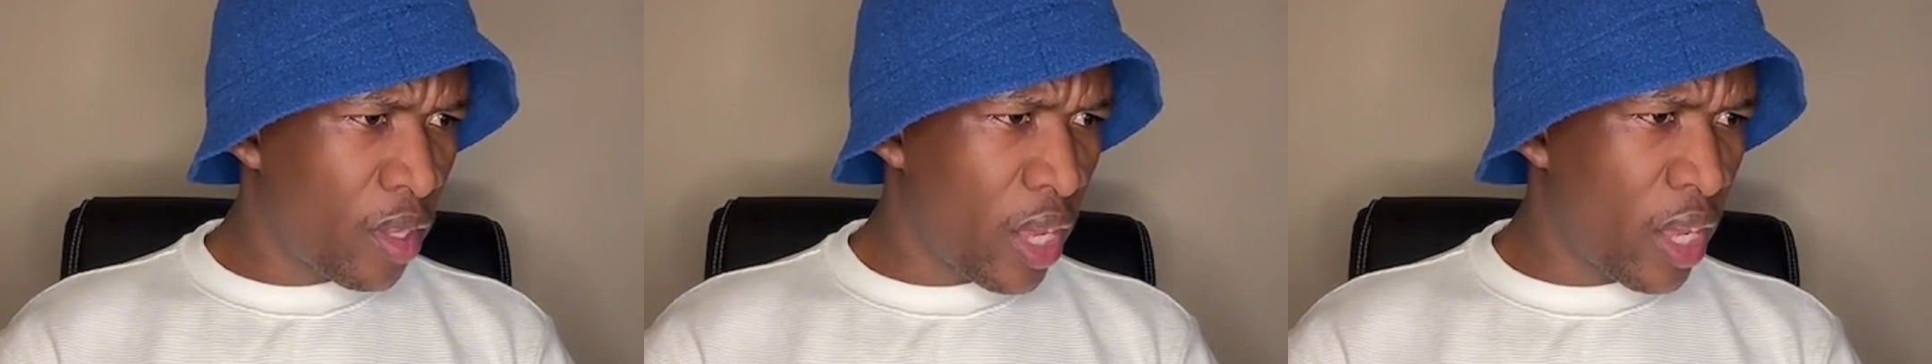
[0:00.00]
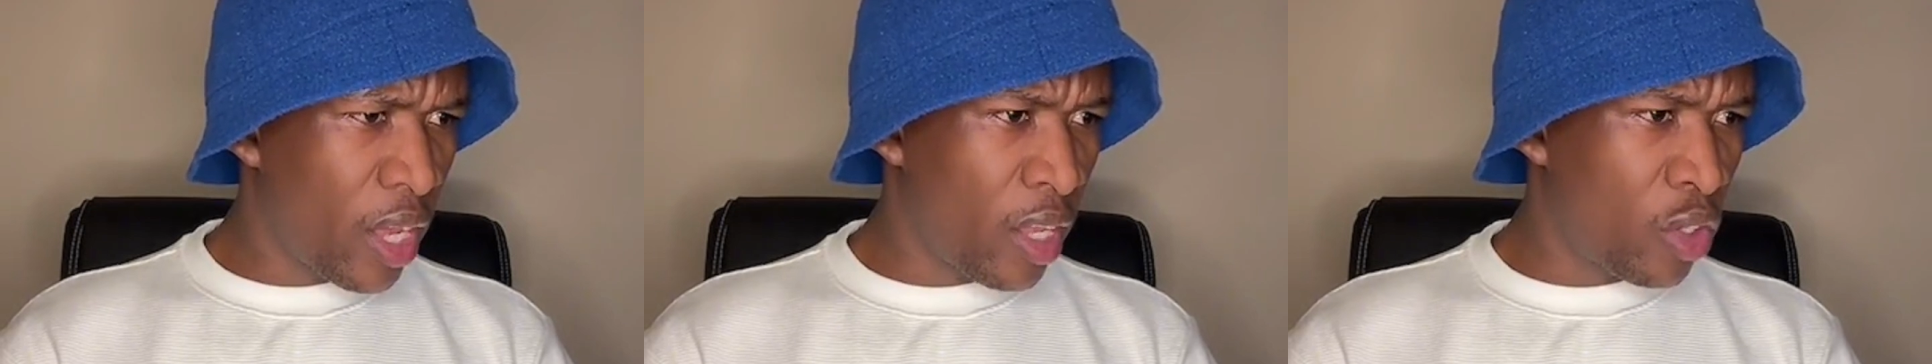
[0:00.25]

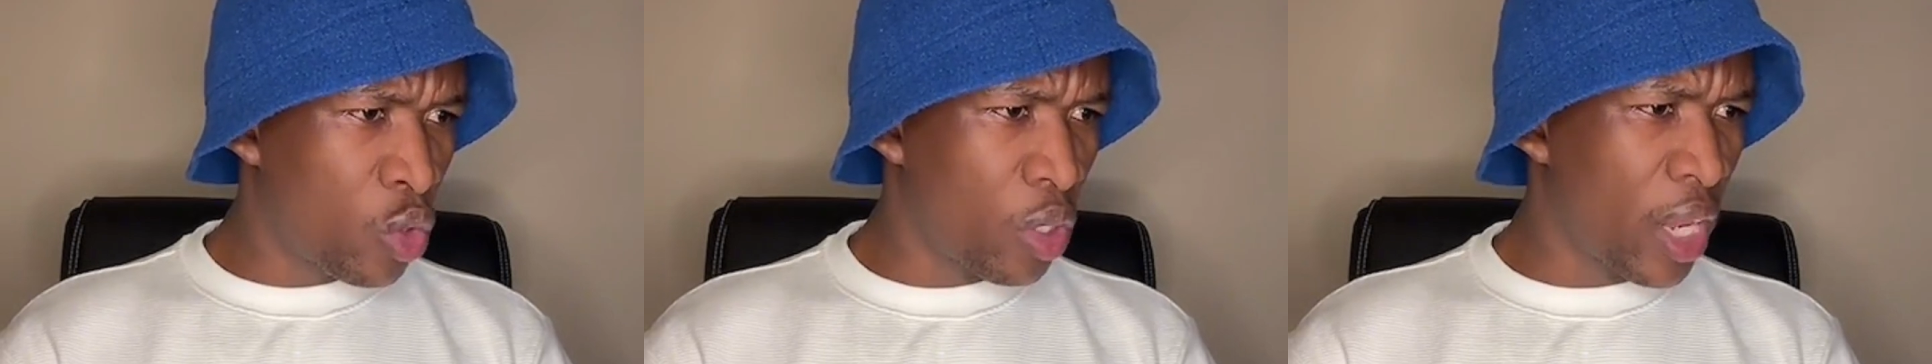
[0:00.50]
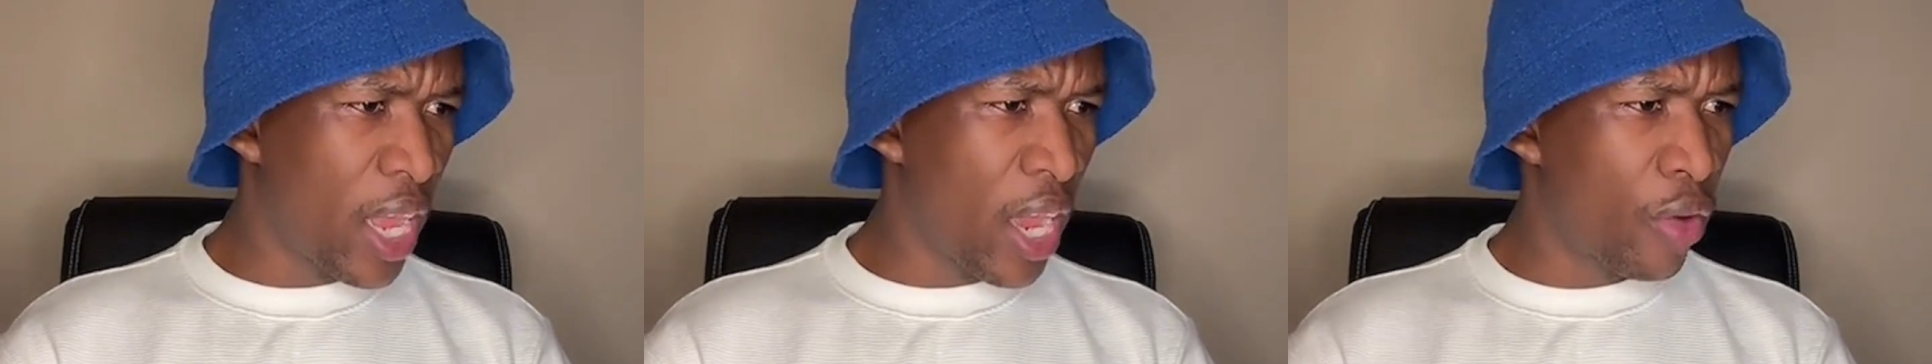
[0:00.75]

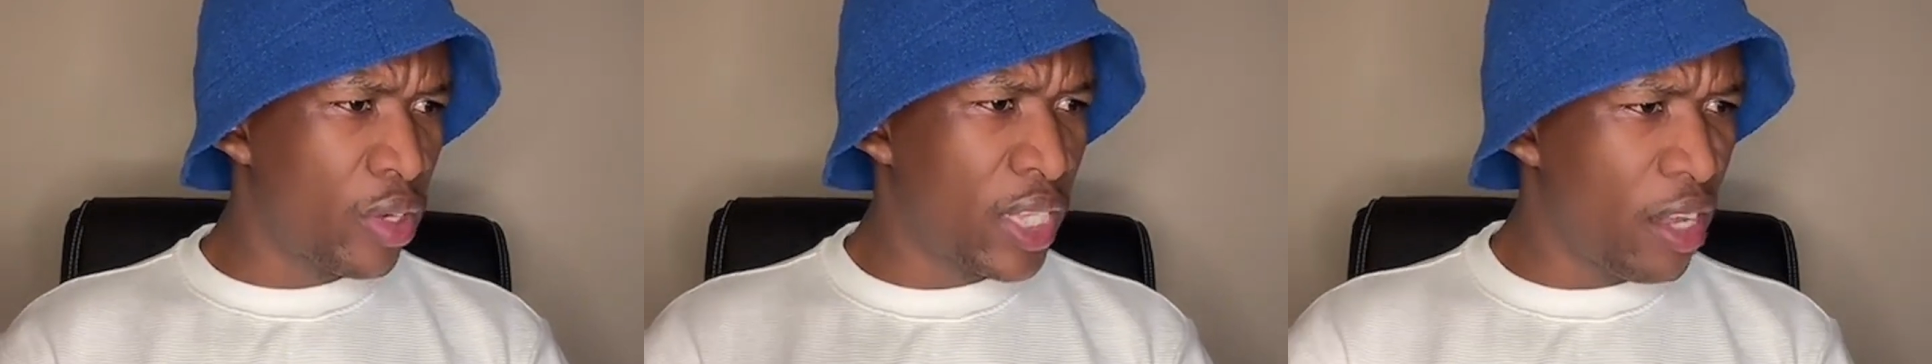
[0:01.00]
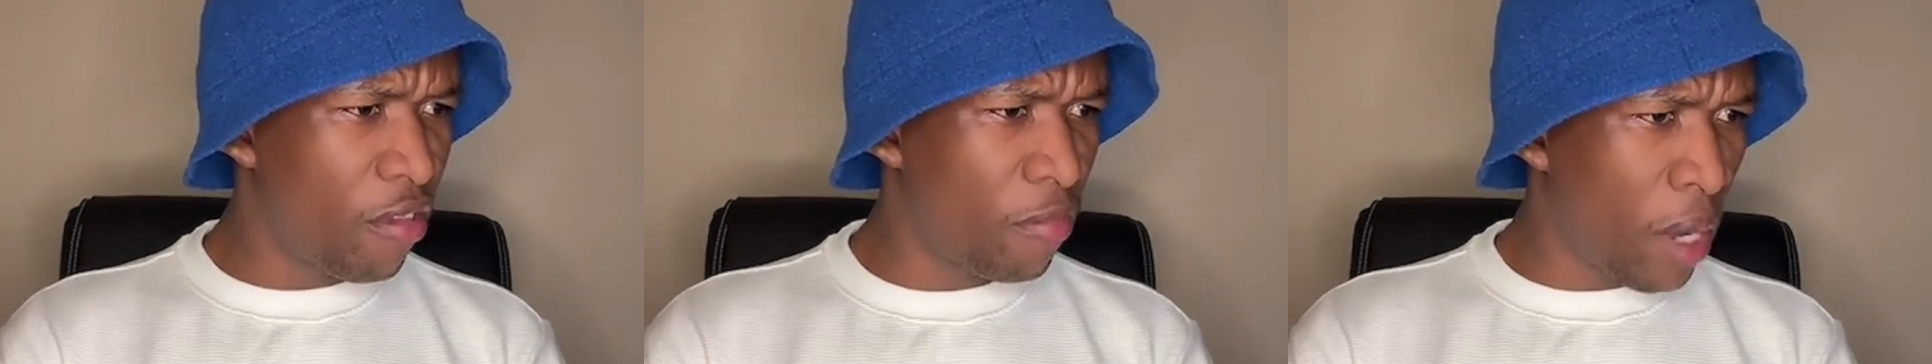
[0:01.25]
Today I
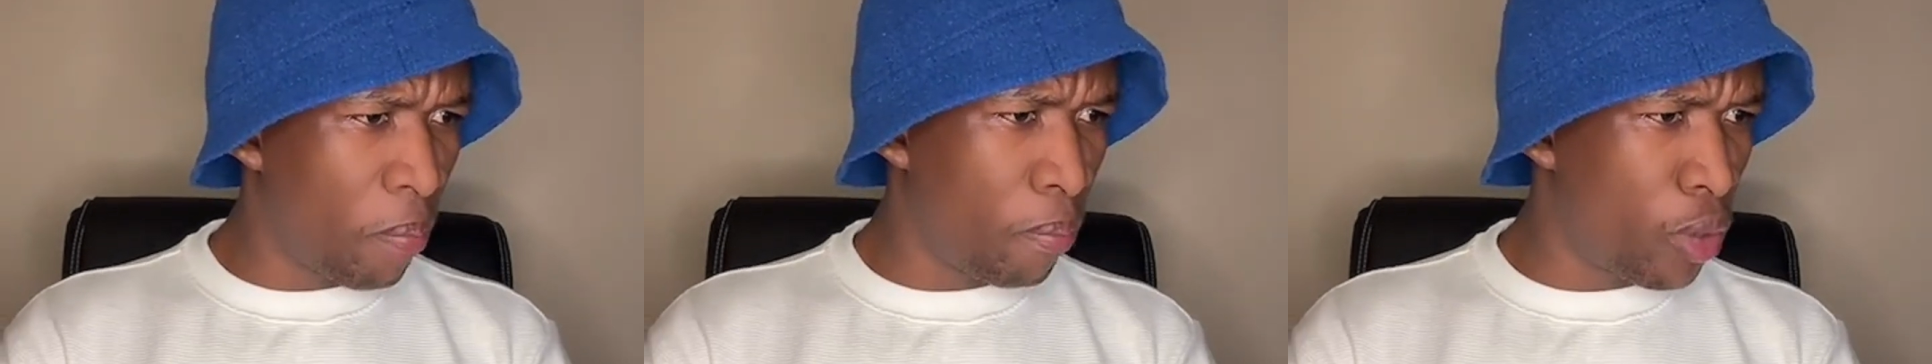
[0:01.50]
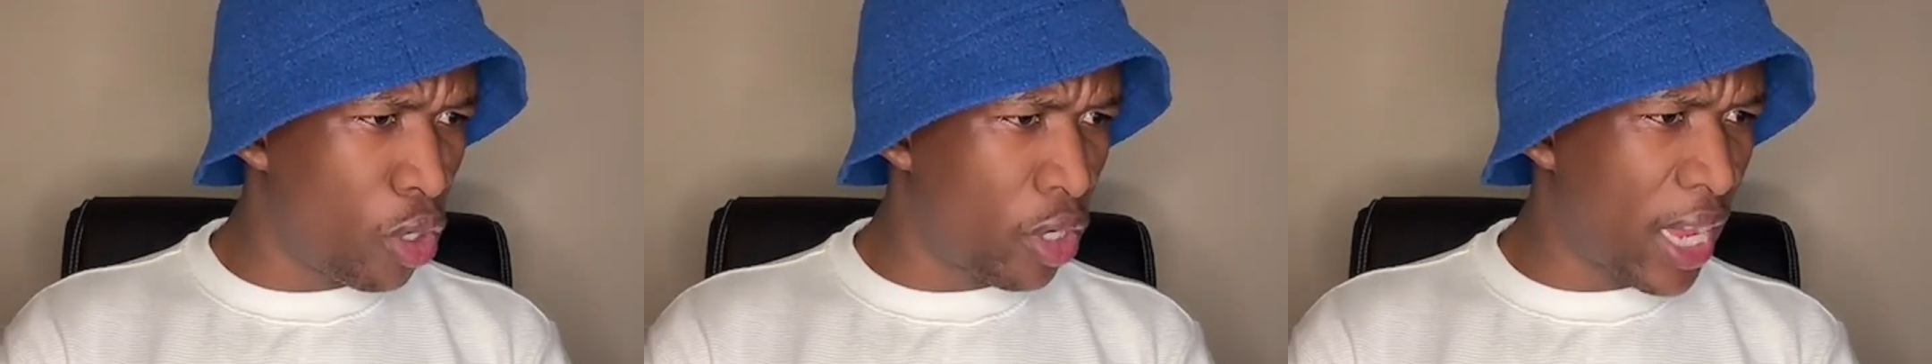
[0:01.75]
received my
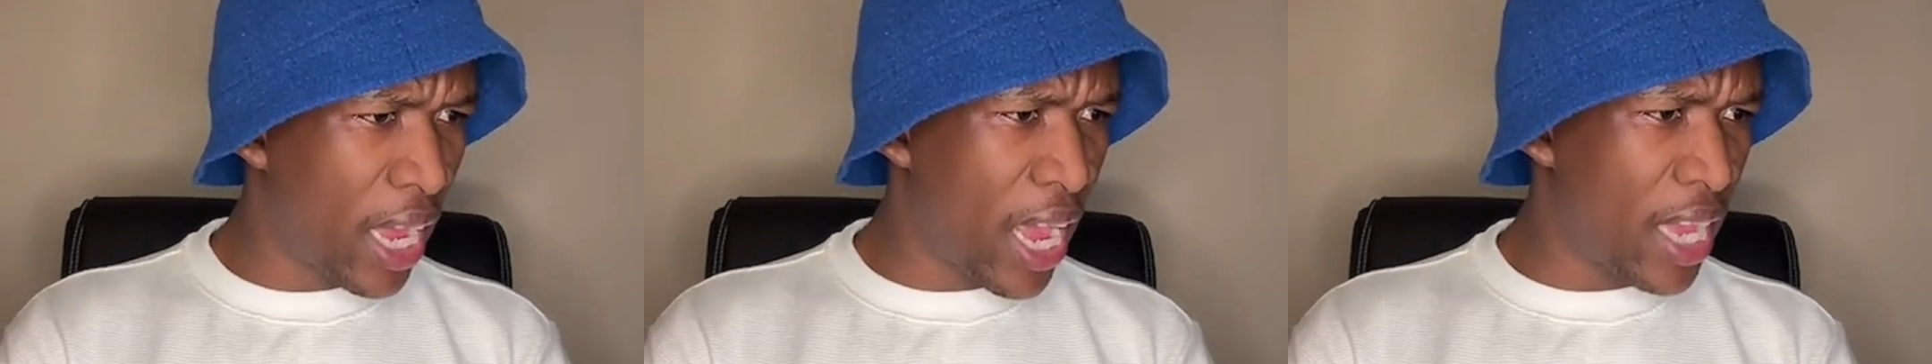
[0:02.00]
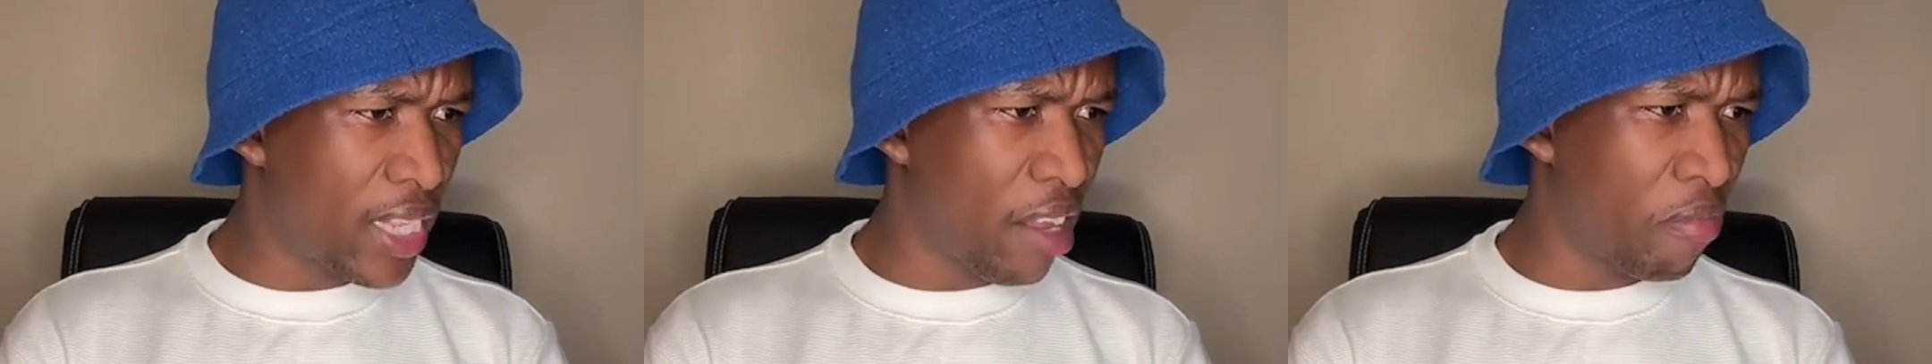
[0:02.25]
book.
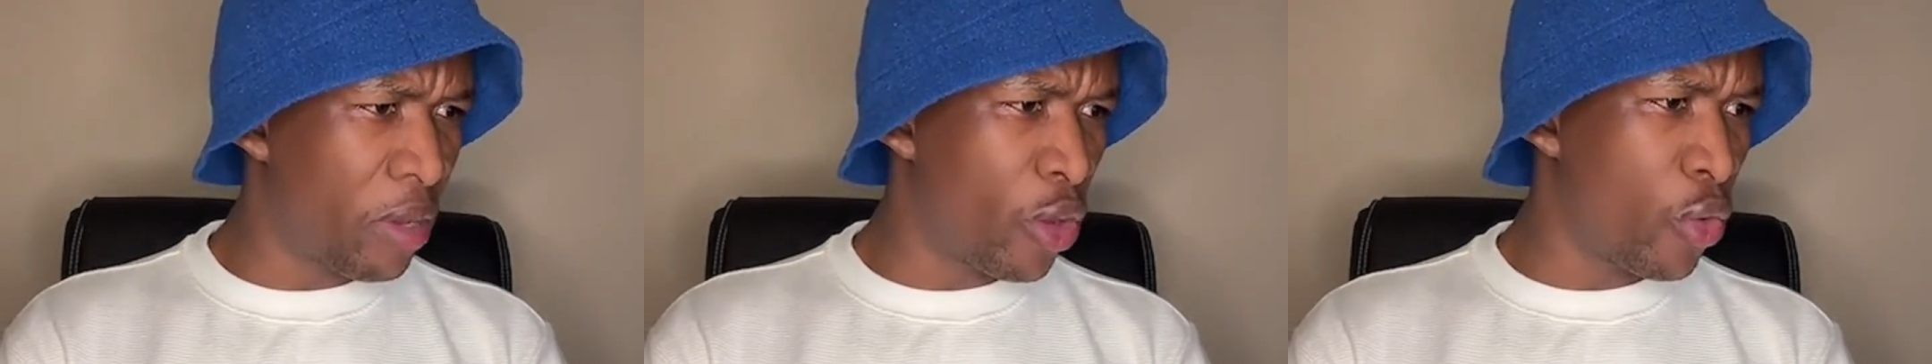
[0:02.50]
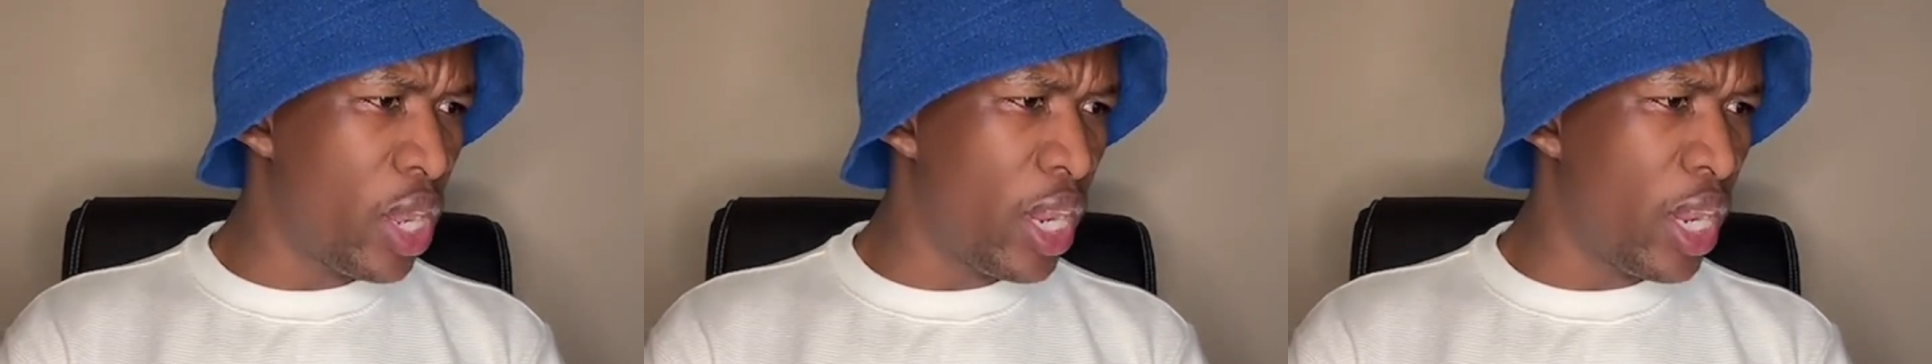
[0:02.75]
As I've been